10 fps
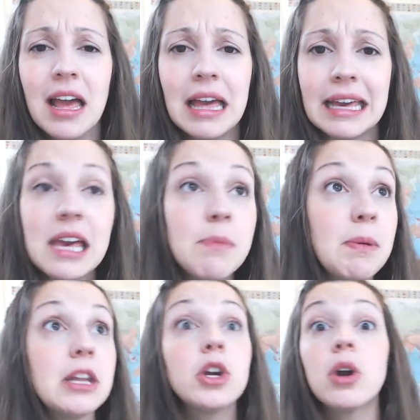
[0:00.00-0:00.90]

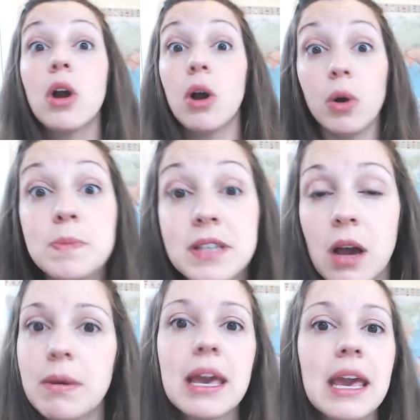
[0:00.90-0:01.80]
keeping your hopes
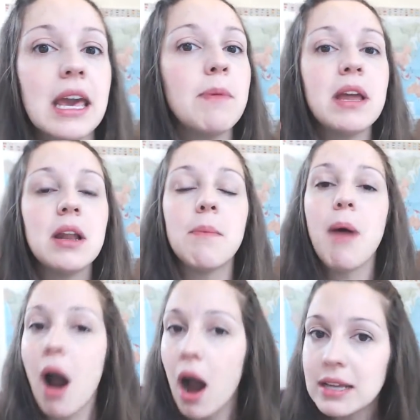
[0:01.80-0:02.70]
up, keeping a
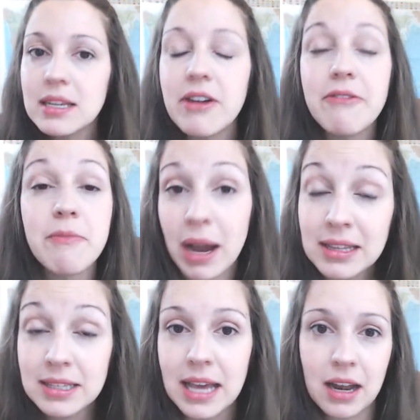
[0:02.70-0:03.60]
positive
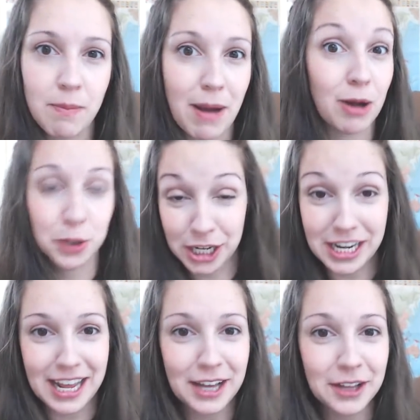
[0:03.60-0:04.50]
mindset about
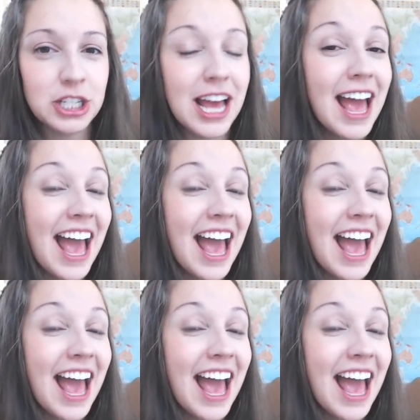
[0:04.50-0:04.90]
learning English.